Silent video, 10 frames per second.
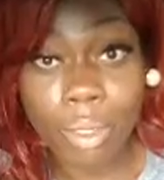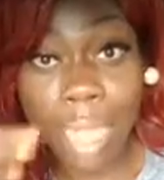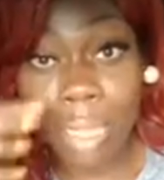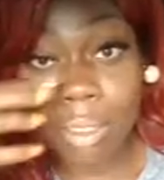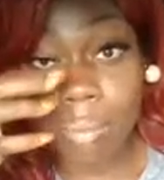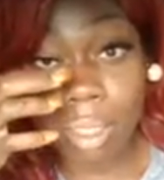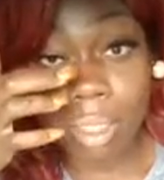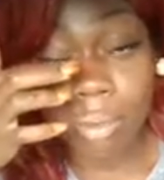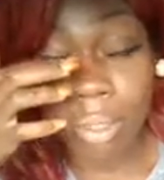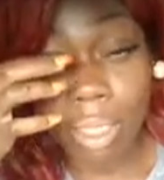
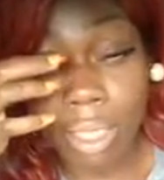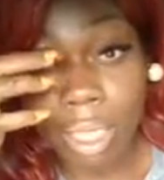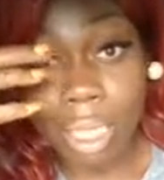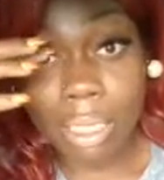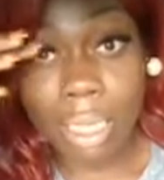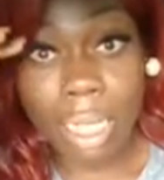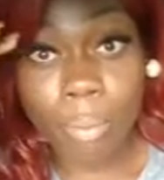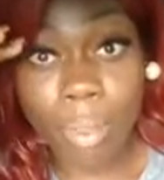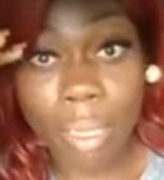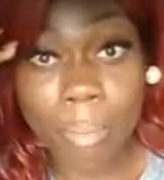documentary that
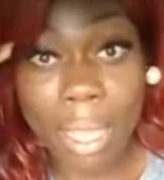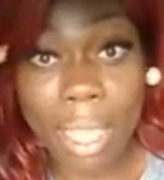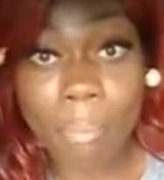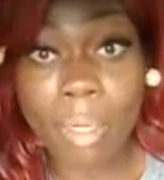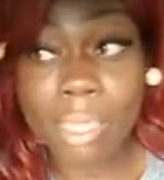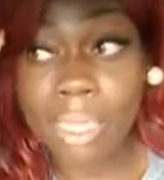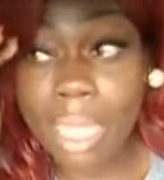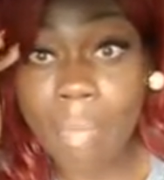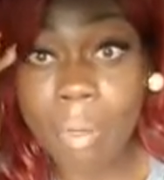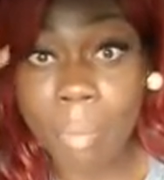ain't really about hell, but it
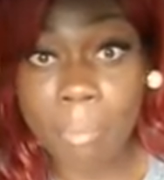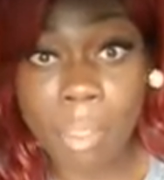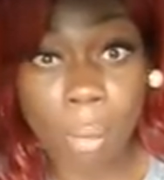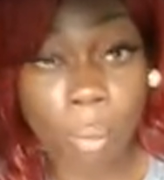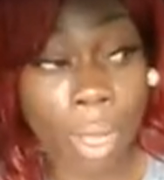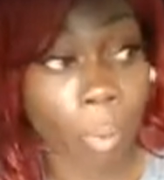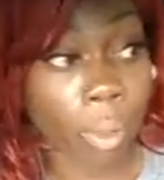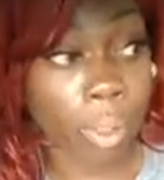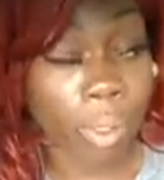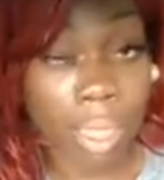scared me, made me say, "Ooh, I don't
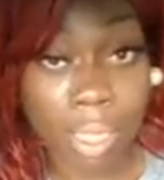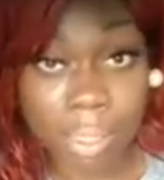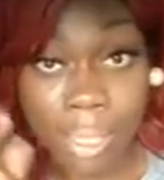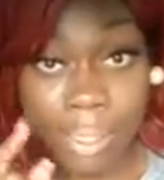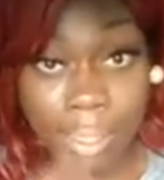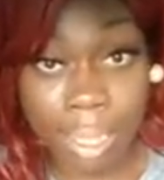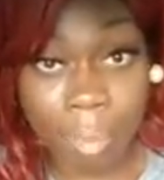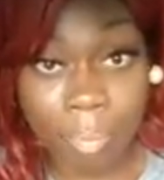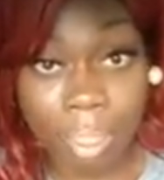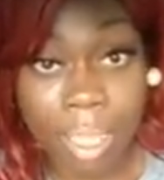want to go to hell," because that
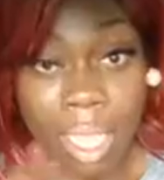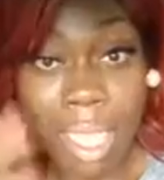scared me.